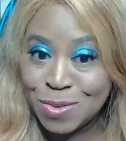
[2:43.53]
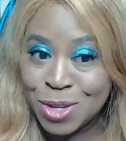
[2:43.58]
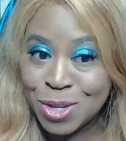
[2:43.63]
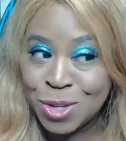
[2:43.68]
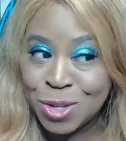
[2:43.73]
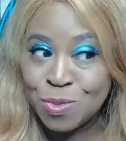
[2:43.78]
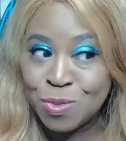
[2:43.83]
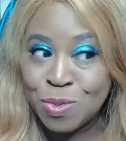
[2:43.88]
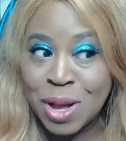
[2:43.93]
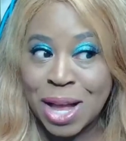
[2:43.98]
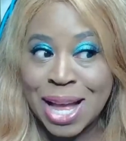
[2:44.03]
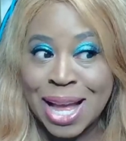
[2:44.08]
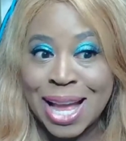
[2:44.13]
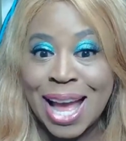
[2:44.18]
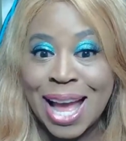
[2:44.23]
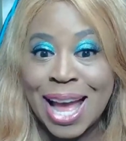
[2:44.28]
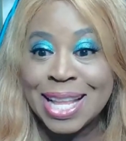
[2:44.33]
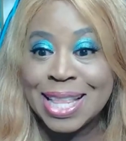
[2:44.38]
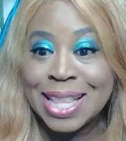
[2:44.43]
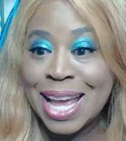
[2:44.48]
which is why
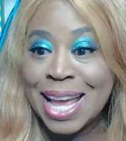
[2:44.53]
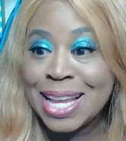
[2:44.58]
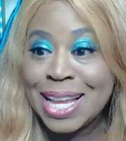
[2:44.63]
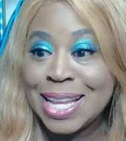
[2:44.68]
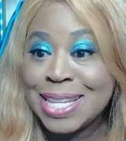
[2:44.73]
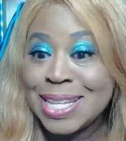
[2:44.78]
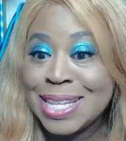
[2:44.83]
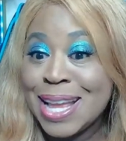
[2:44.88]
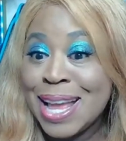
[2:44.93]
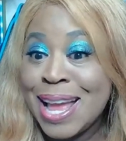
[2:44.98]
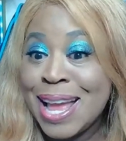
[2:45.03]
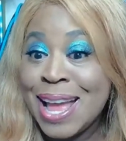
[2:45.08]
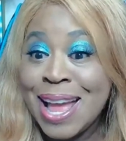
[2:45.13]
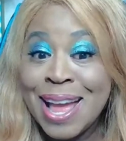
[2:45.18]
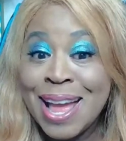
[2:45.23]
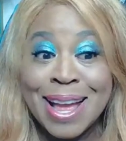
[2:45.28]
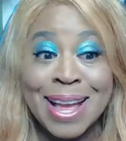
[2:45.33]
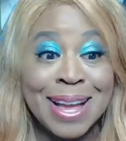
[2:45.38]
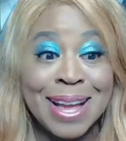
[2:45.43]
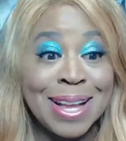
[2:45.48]
I like
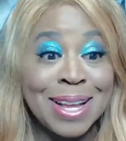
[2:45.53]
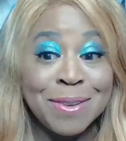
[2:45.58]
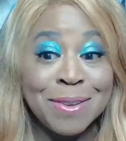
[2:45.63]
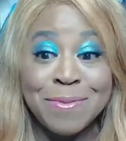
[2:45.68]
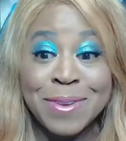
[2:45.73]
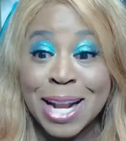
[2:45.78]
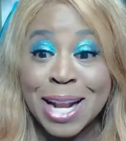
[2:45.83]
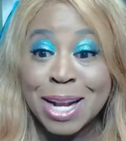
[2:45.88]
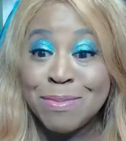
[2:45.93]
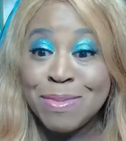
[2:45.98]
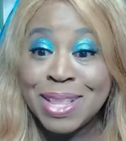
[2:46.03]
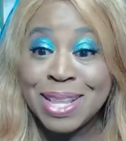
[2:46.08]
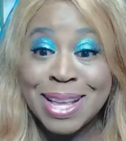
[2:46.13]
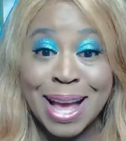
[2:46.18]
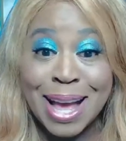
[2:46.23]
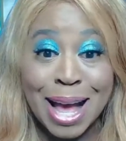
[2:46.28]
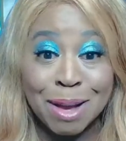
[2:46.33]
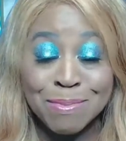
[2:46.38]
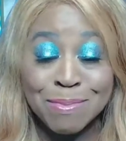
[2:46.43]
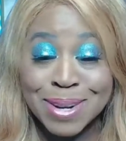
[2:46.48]
Phantom of the
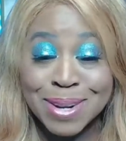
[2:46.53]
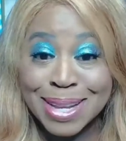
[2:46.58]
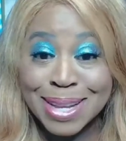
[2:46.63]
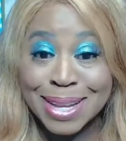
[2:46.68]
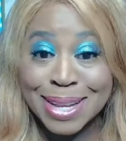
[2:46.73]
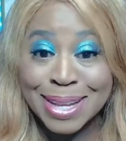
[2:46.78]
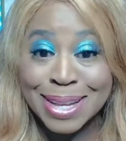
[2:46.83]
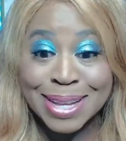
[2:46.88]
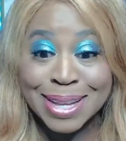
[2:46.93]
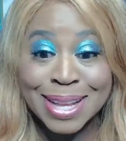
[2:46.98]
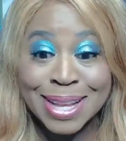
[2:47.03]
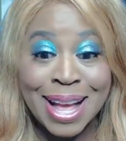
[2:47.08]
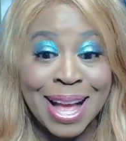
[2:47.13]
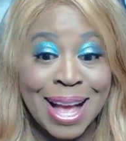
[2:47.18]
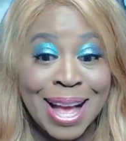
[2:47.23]
Opera.